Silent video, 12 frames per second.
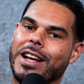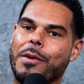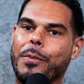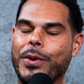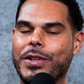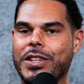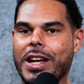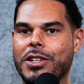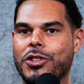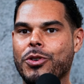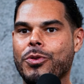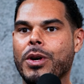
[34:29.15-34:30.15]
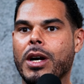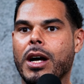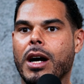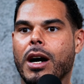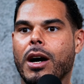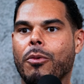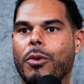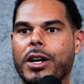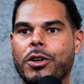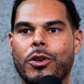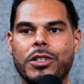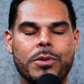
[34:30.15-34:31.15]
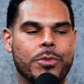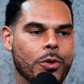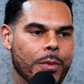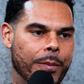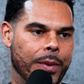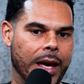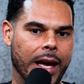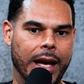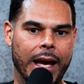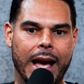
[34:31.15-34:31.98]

I appreciate you. What an awesome human being.